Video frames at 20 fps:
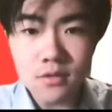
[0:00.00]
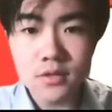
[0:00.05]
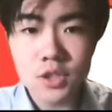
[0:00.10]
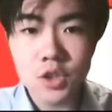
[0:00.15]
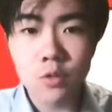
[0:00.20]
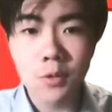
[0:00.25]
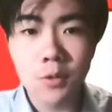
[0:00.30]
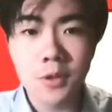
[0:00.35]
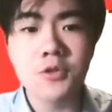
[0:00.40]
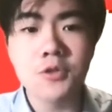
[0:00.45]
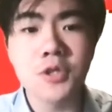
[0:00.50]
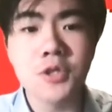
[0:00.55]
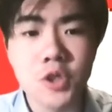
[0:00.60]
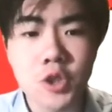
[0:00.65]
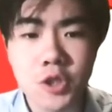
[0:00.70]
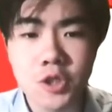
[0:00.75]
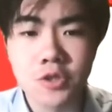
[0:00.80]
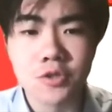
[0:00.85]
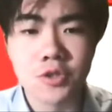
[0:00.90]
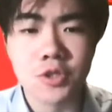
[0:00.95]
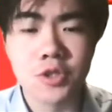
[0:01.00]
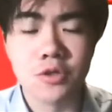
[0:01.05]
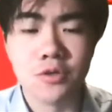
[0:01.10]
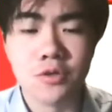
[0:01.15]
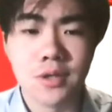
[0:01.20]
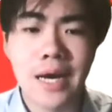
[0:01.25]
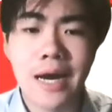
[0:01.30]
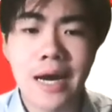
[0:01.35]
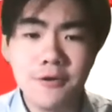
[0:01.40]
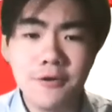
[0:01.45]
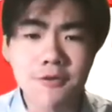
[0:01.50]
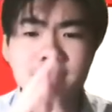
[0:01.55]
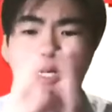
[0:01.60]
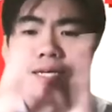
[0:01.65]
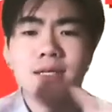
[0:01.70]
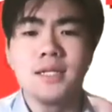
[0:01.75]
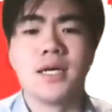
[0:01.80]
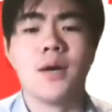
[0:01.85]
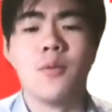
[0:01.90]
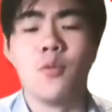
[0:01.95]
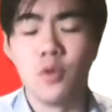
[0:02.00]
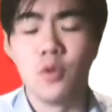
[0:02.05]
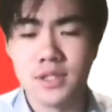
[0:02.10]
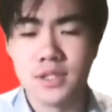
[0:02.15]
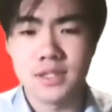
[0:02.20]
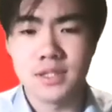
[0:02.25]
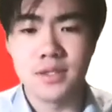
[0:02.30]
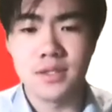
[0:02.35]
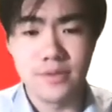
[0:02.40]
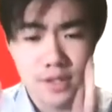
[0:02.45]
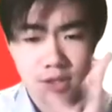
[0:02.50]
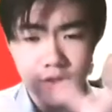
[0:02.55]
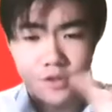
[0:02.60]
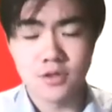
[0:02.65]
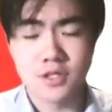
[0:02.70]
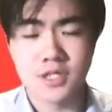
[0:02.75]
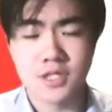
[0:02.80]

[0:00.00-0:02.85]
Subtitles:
So I want to introduce to you how to sign up within your